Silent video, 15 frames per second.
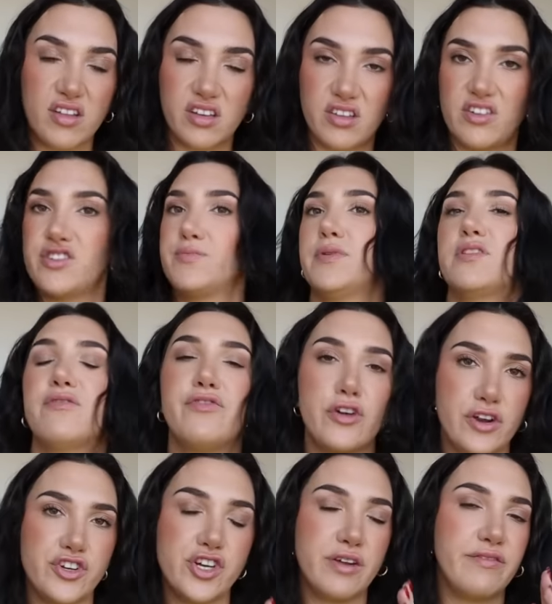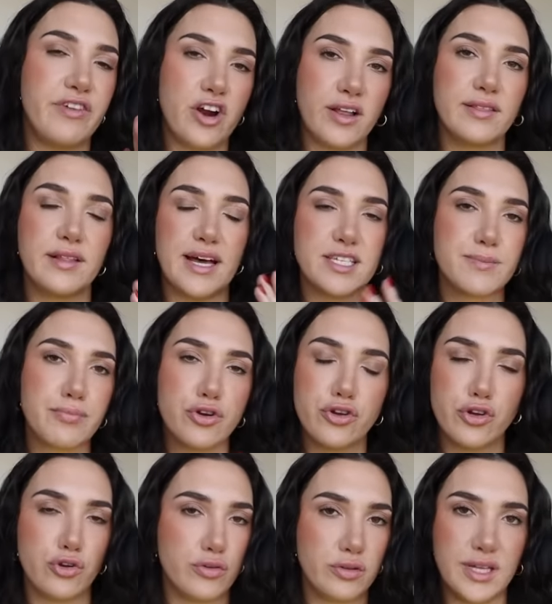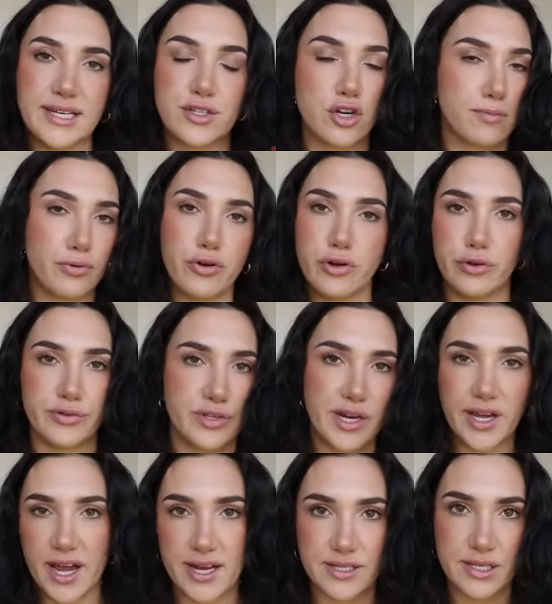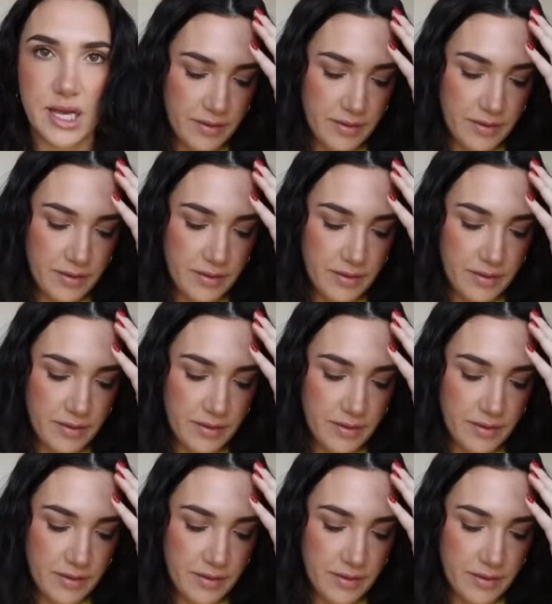like they just put the footage in very less produced lesser produced i guess